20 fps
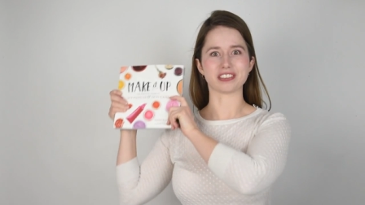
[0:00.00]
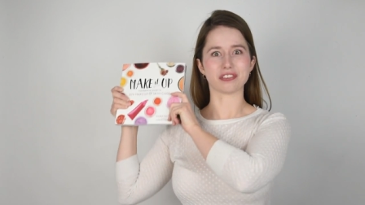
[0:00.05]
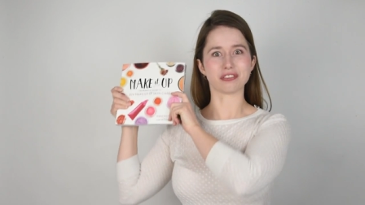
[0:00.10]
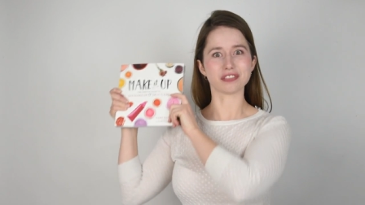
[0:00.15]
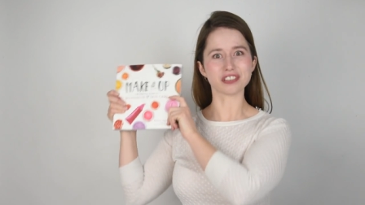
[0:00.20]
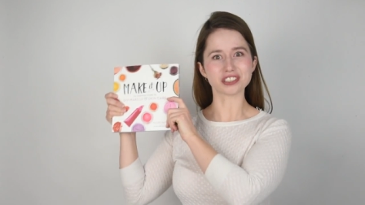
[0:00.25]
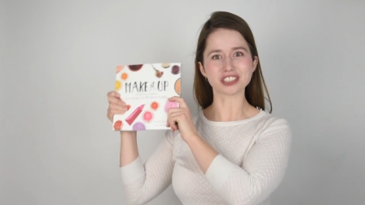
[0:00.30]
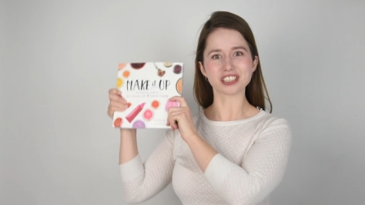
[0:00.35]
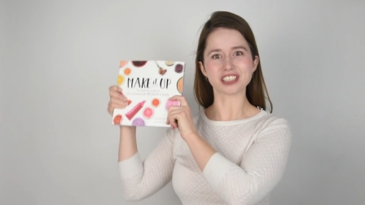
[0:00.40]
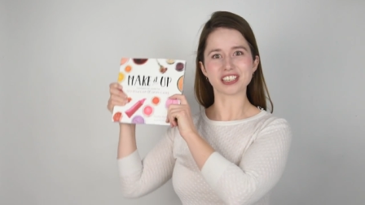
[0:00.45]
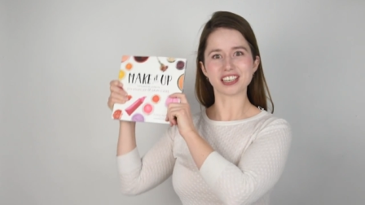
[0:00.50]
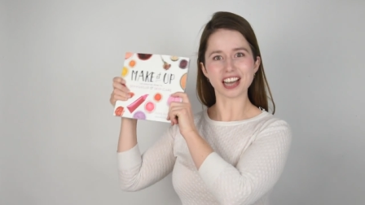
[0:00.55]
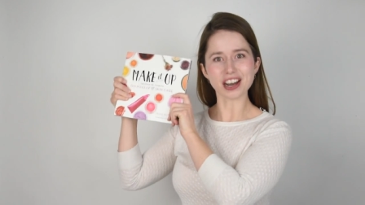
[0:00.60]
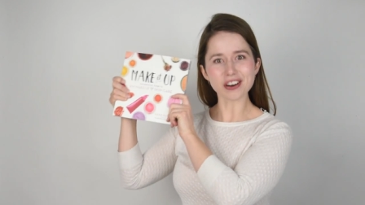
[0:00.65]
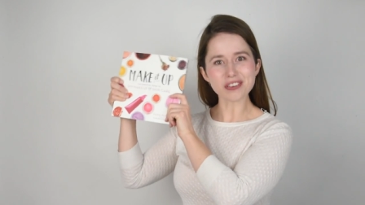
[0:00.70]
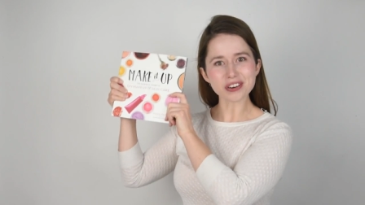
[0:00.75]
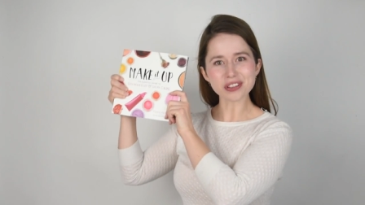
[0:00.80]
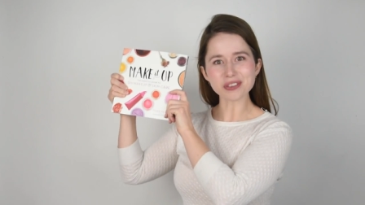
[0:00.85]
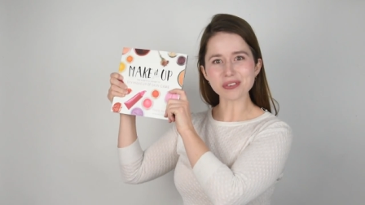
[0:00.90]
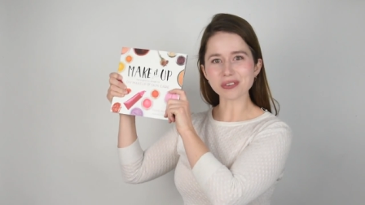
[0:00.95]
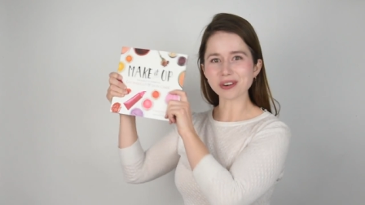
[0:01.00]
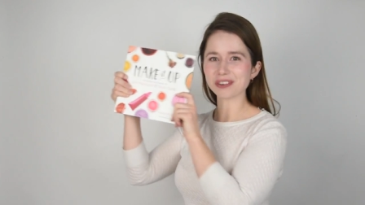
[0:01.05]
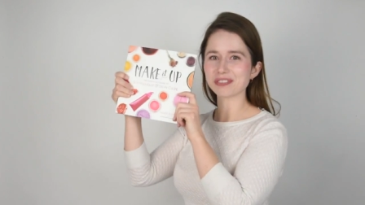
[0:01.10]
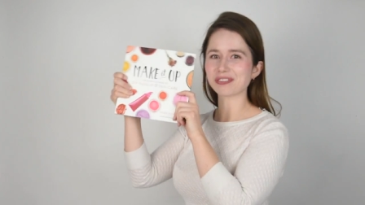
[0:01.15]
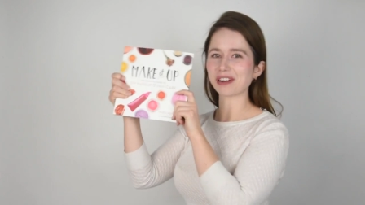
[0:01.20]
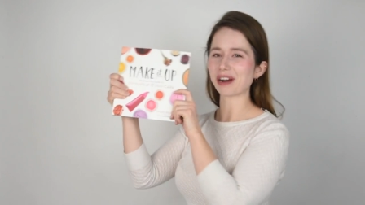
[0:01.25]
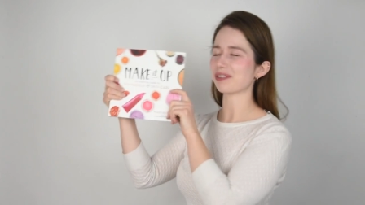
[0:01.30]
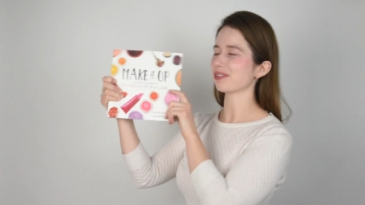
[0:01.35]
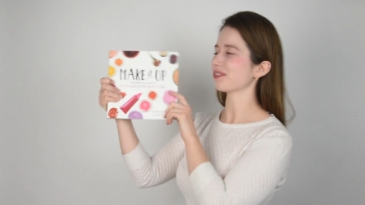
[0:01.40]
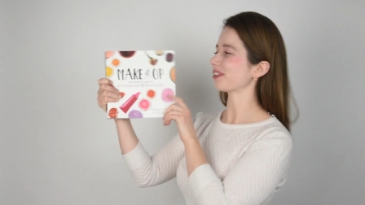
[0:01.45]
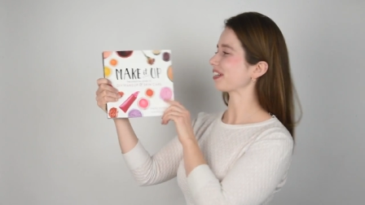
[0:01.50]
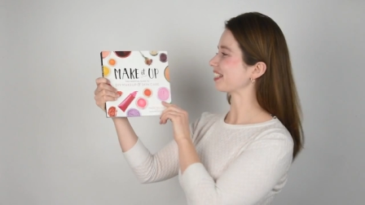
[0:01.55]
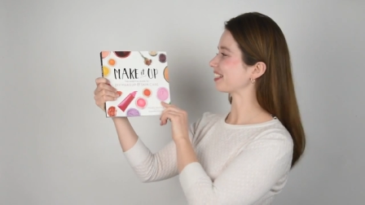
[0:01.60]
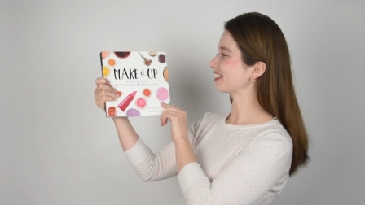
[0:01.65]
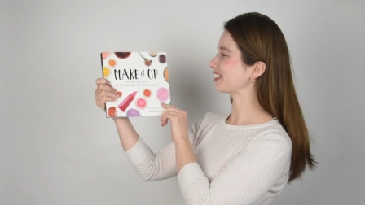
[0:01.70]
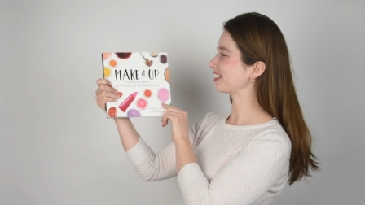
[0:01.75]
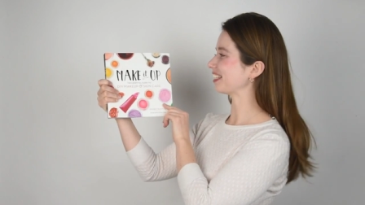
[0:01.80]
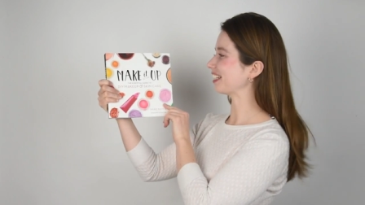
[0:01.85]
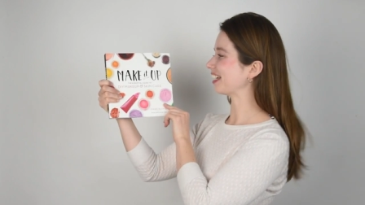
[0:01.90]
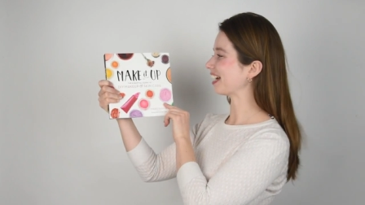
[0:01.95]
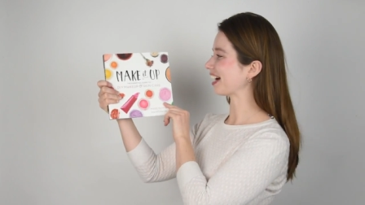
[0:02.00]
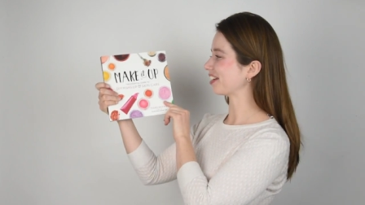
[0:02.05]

officially out in the world for everybody to see.